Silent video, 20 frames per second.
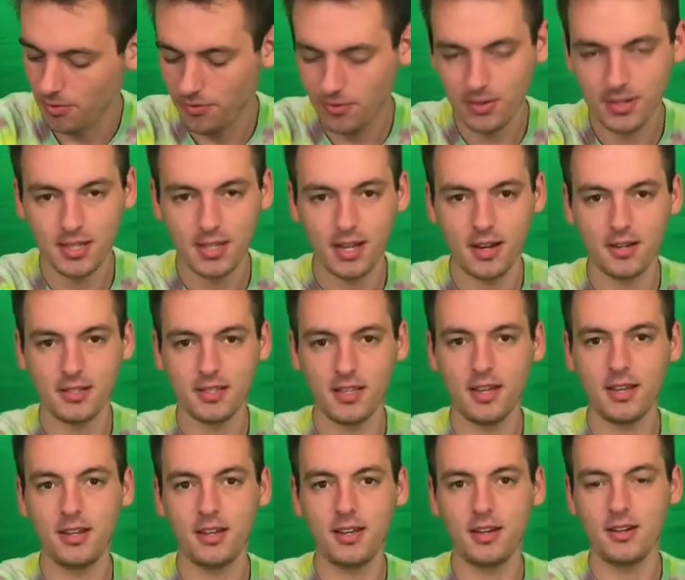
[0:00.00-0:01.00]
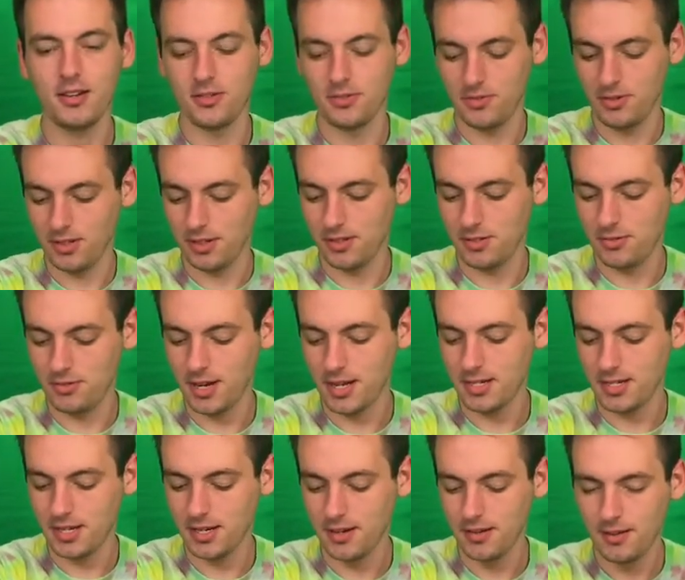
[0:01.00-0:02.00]
we see our skin here, it's really
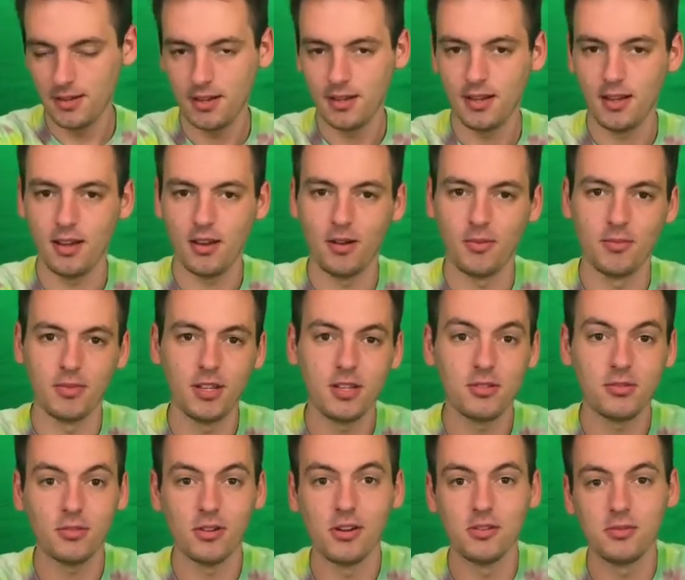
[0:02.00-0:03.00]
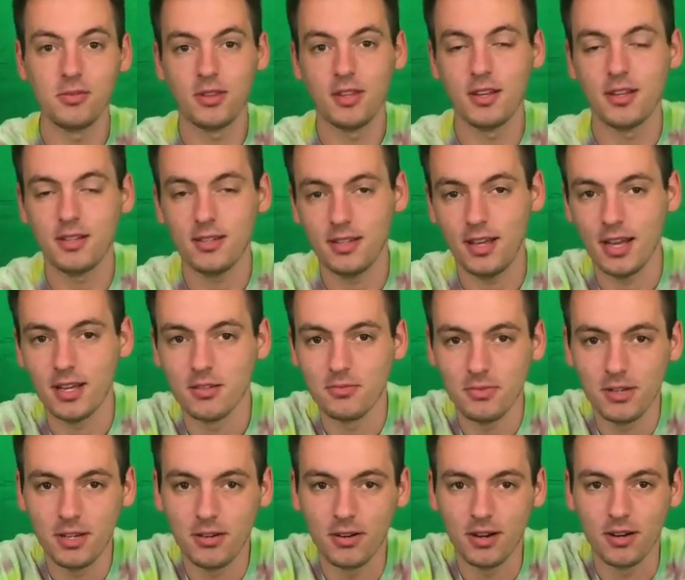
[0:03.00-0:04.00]
stretchy. This grows with us as we
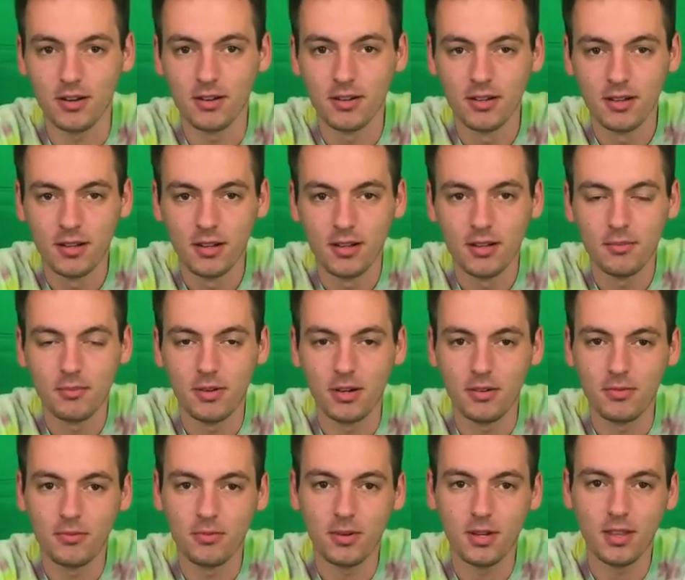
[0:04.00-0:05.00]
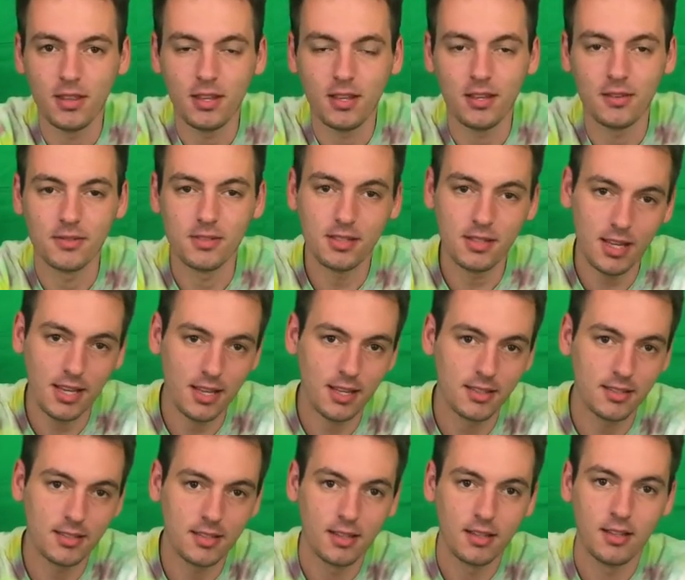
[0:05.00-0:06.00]
grow. But if we think of
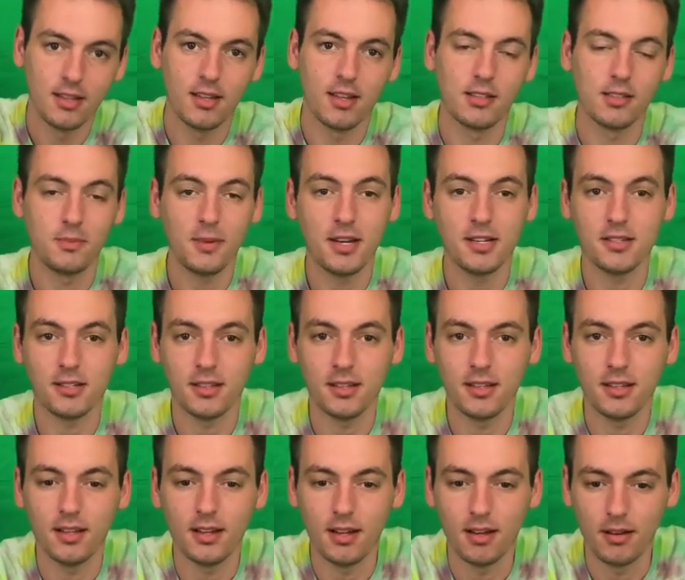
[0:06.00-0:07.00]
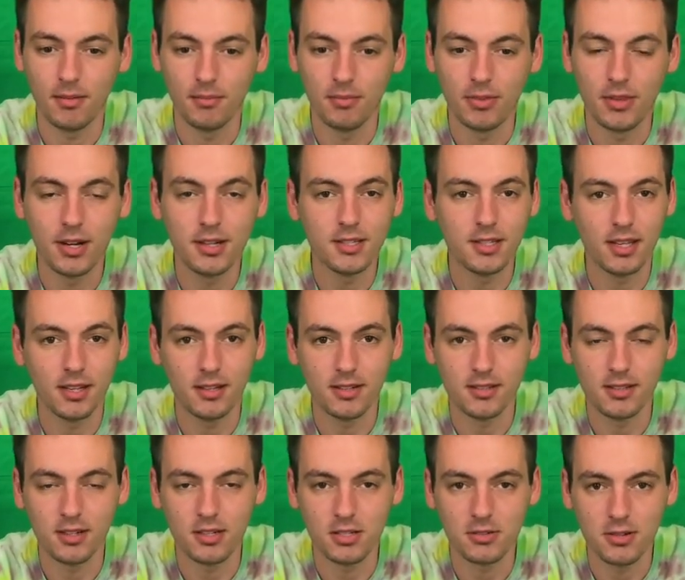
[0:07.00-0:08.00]
snakes, especially, their skin does
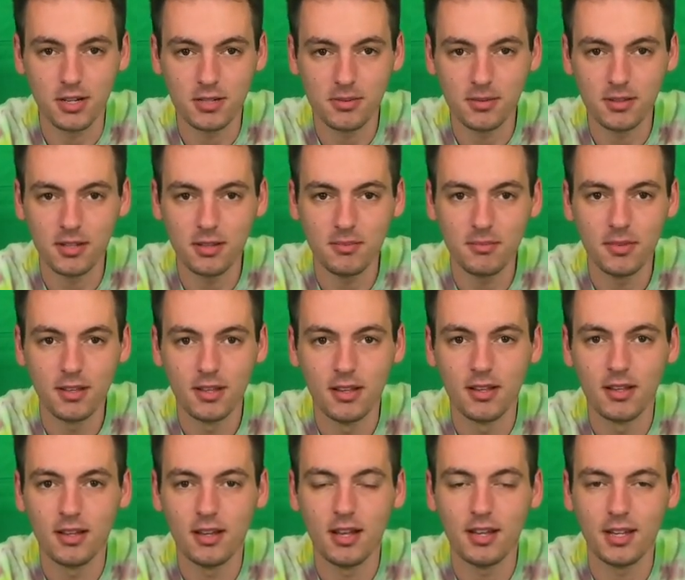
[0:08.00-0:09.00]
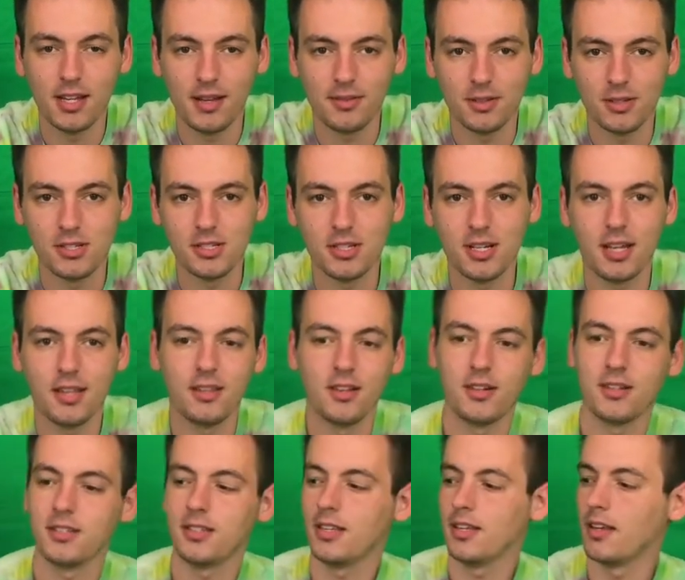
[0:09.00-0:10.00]
not stretch with them, and they have to shed their
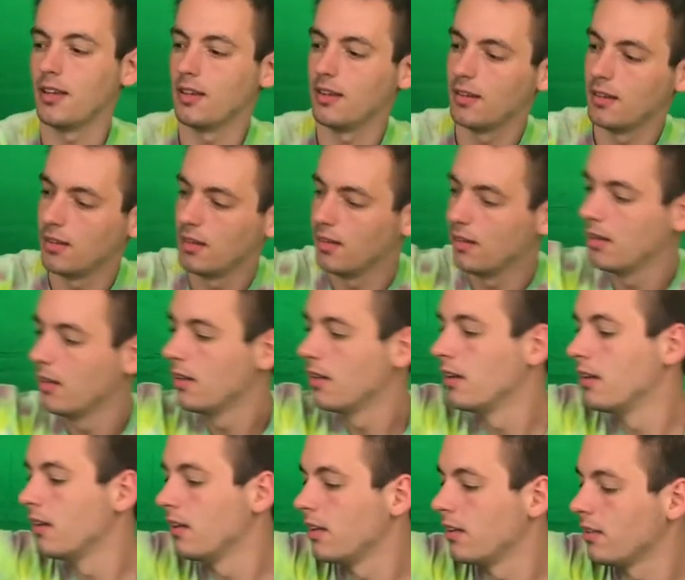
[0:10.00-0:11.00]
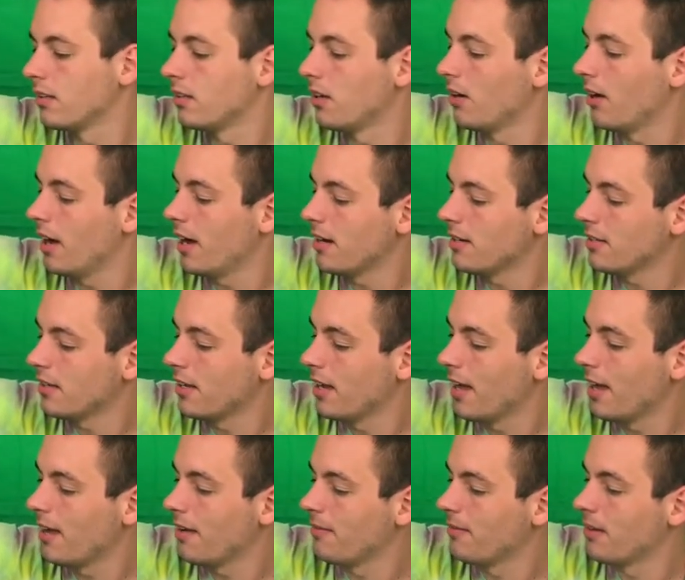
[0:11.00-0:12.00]
skin. So I actually
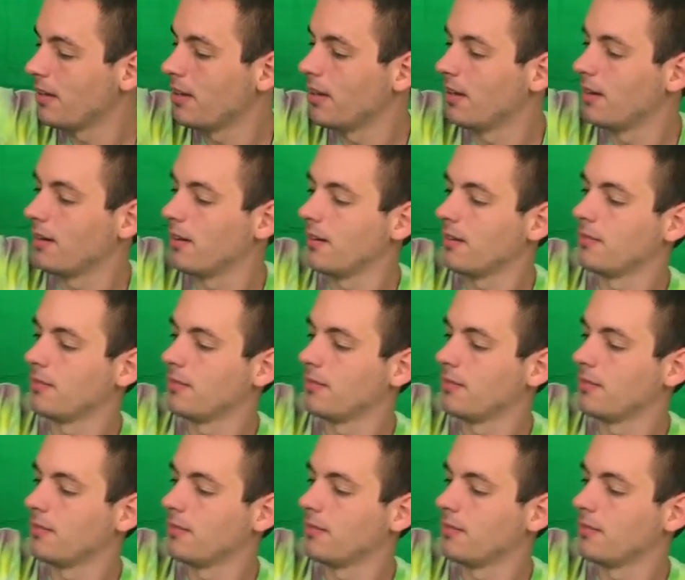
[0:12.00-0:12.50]
have in here